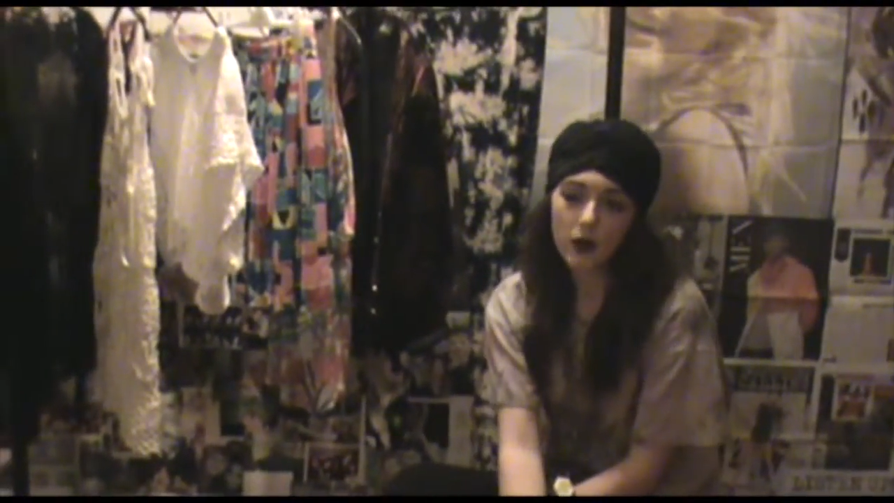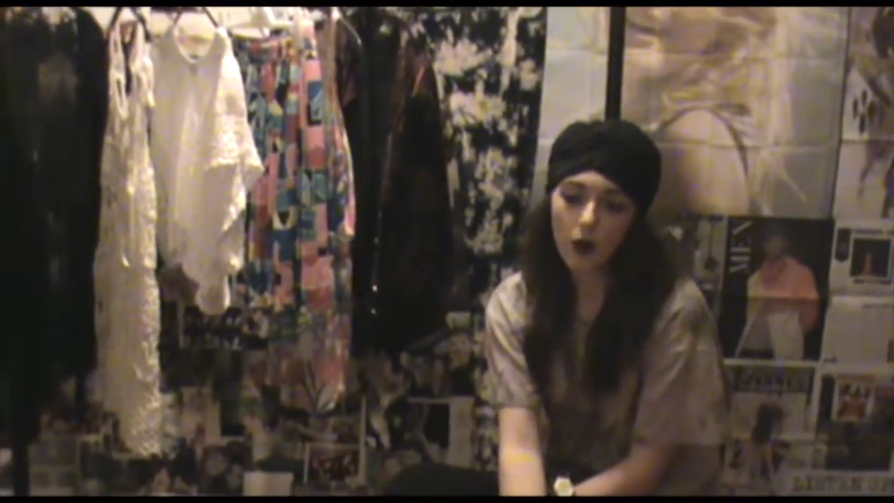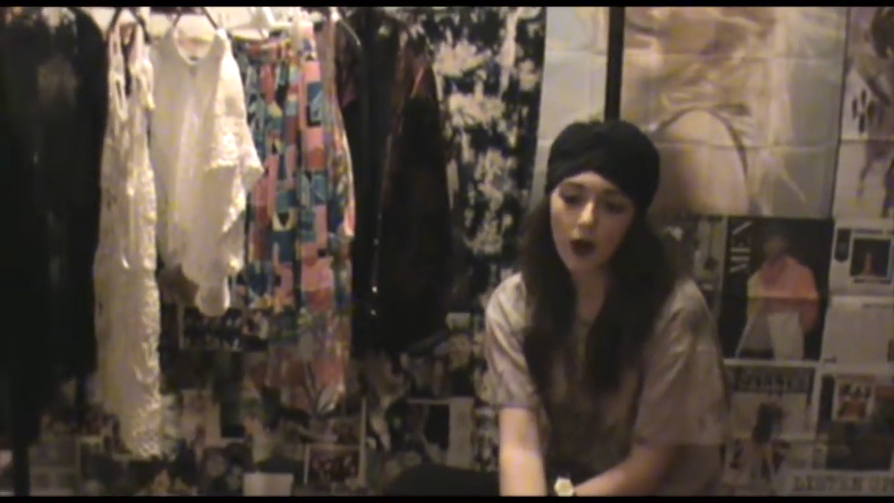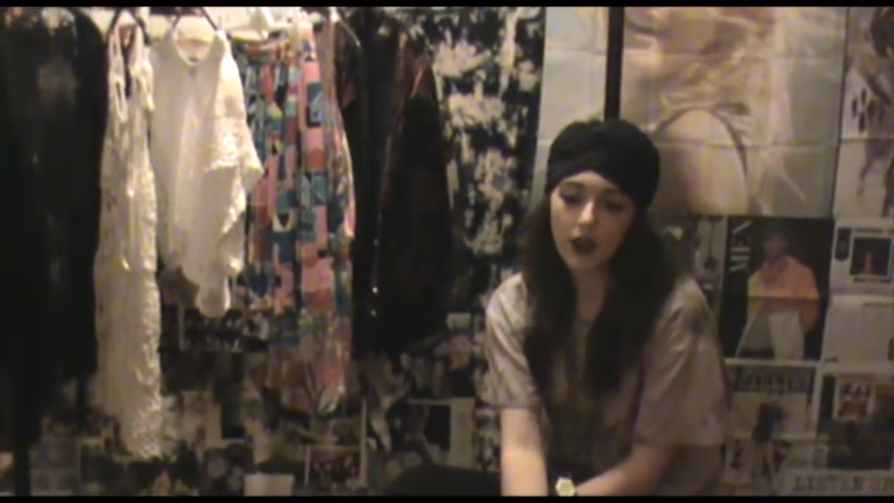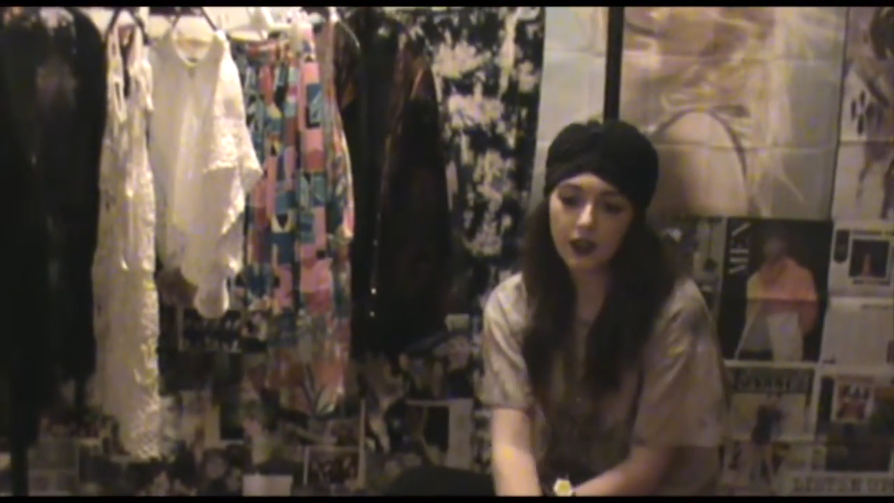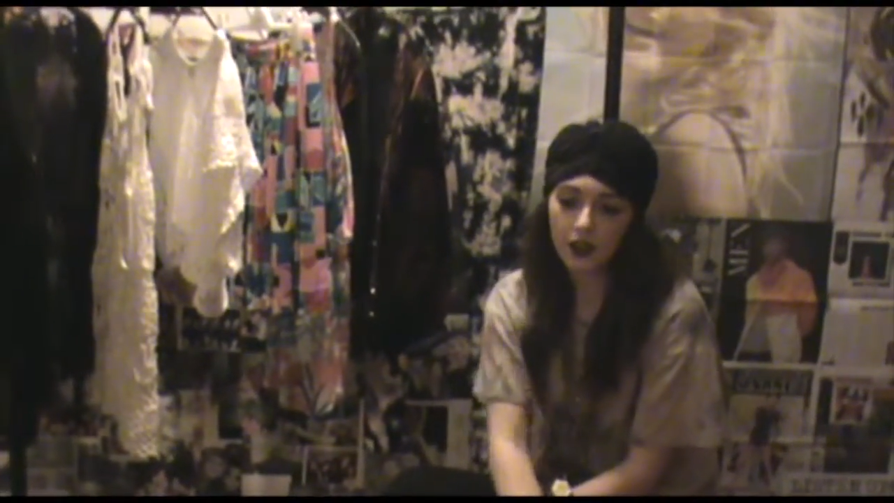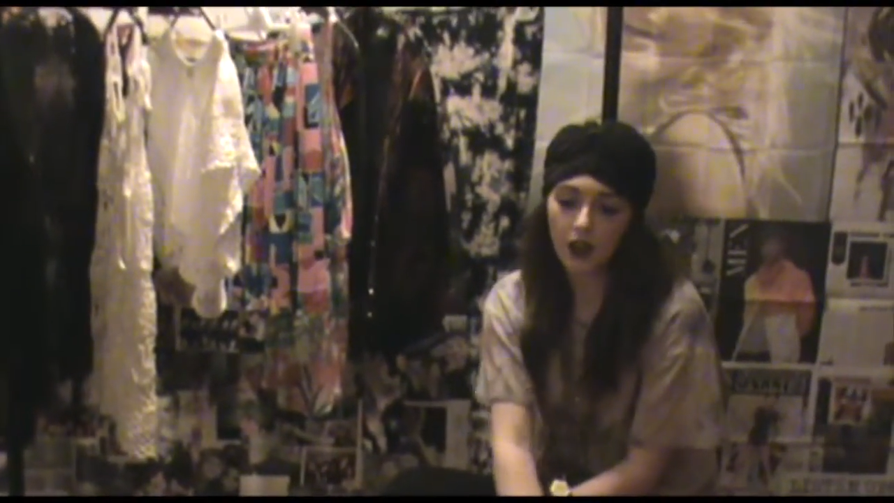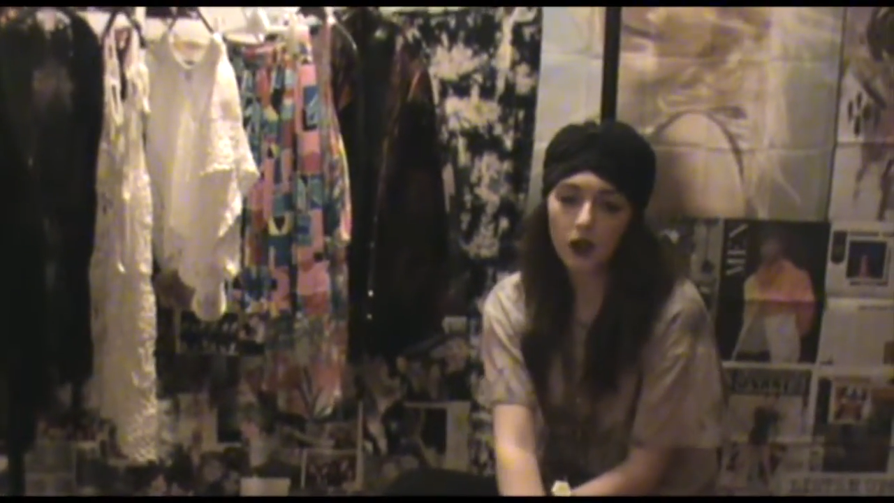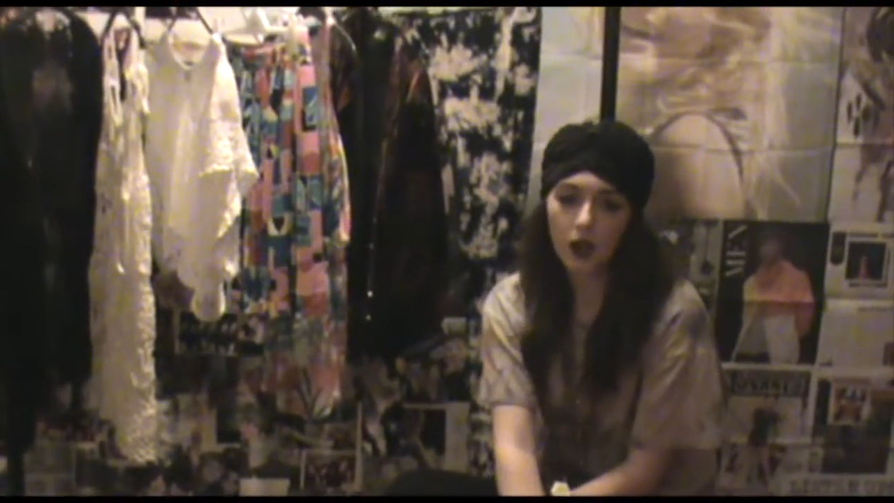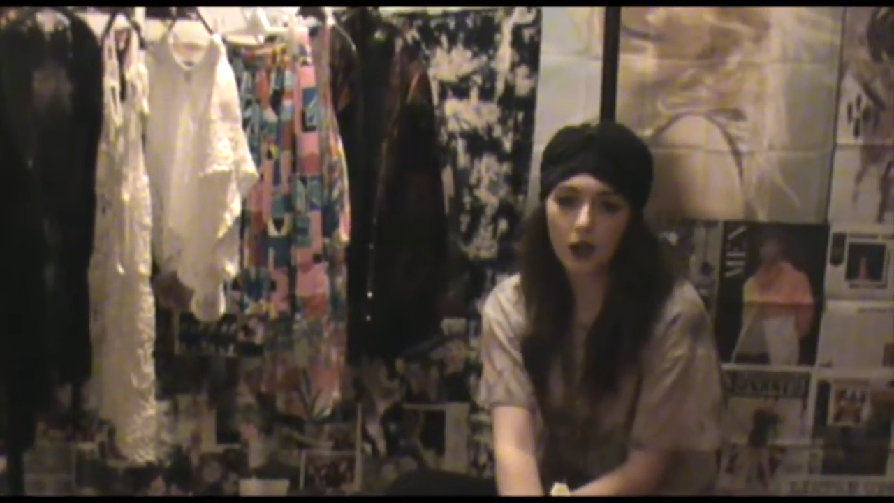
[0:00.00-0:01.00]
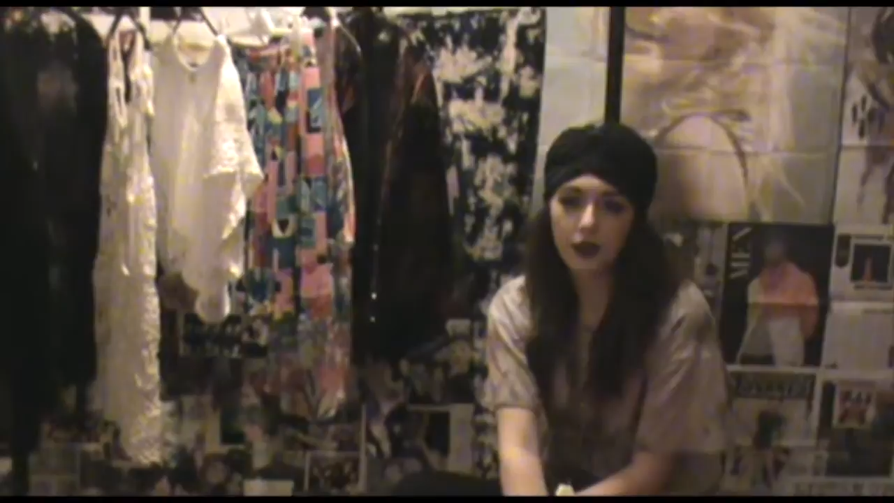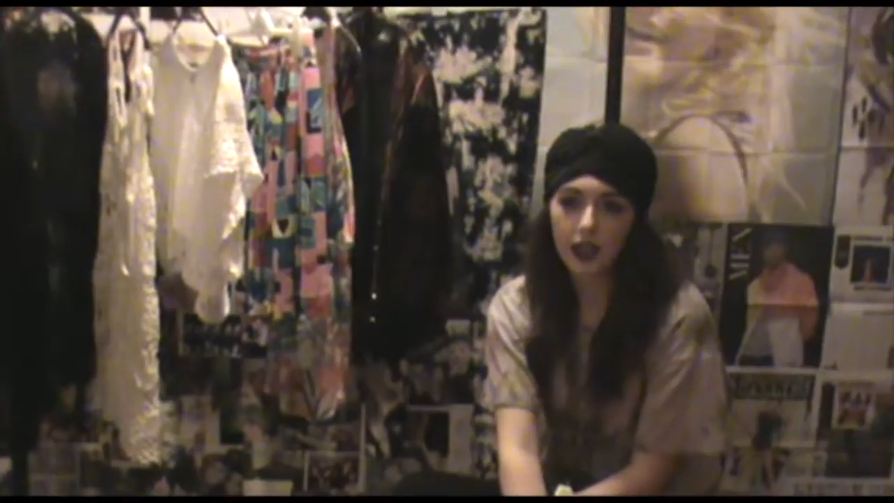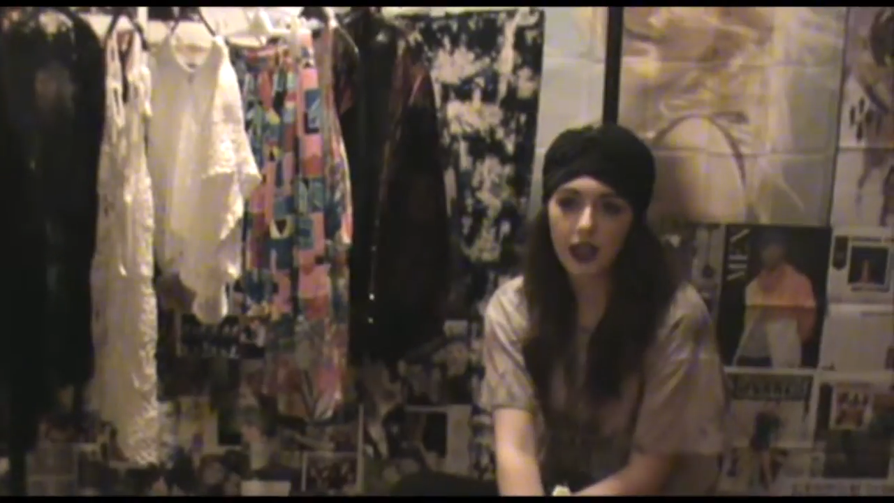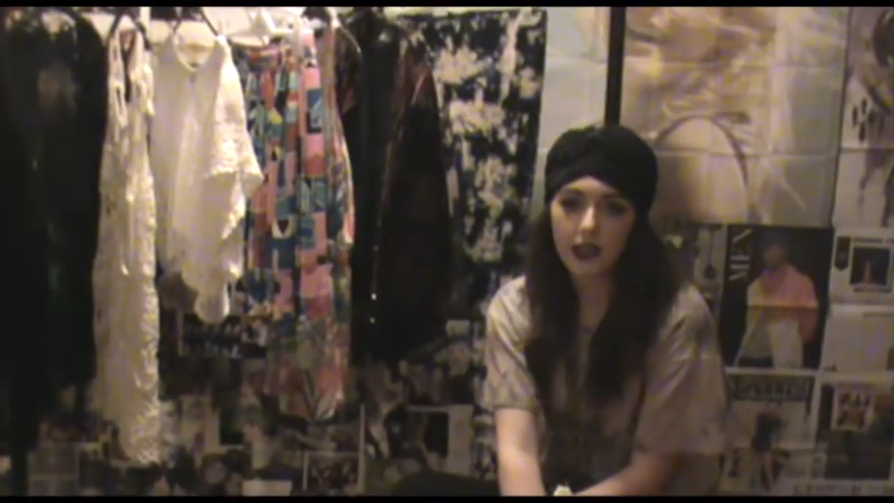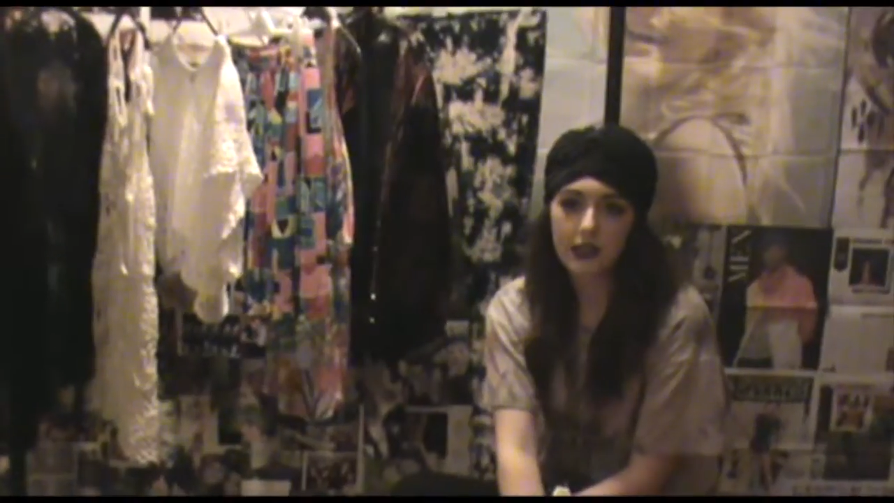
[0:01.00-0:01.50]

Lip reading: quite, you know, low key.